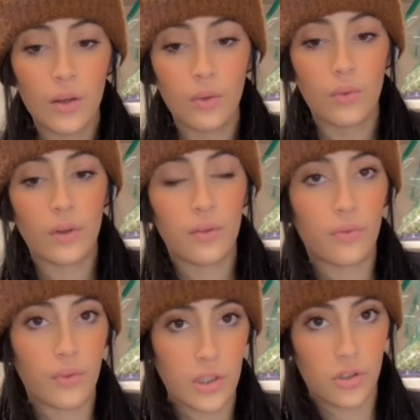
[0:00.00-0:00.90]

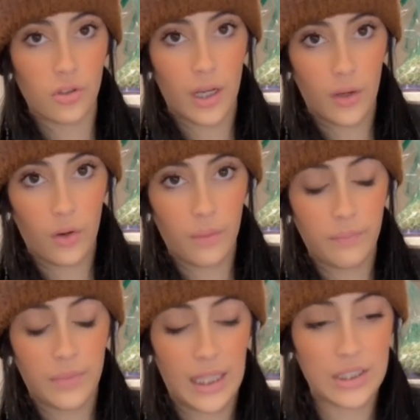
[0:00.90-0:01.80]
refrigerator.
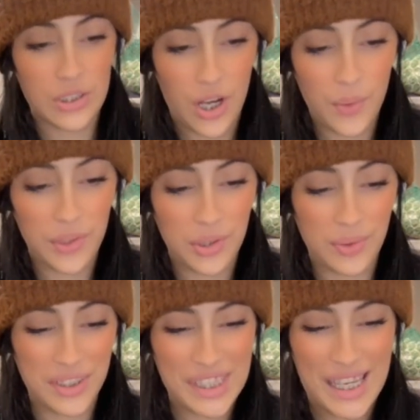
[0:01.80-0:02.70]
That's not what the
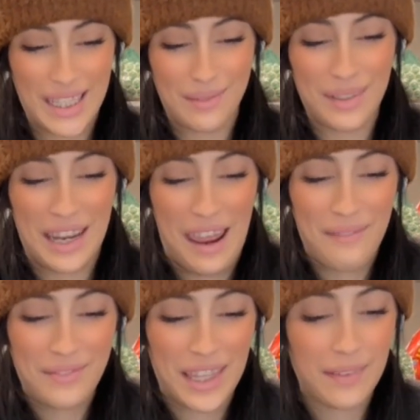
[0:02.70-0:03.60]
word says, but
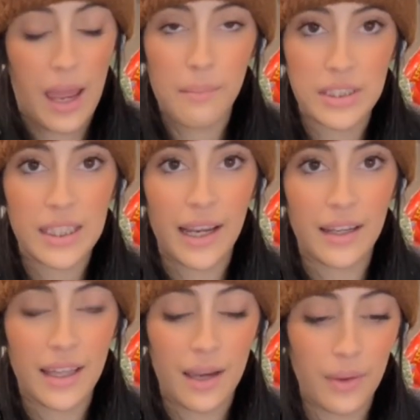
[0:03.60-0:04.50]
I'm saying
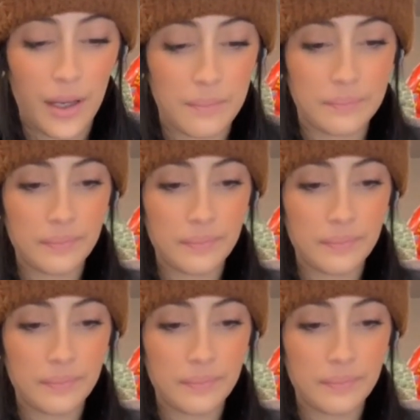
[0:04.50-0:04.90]
it that way.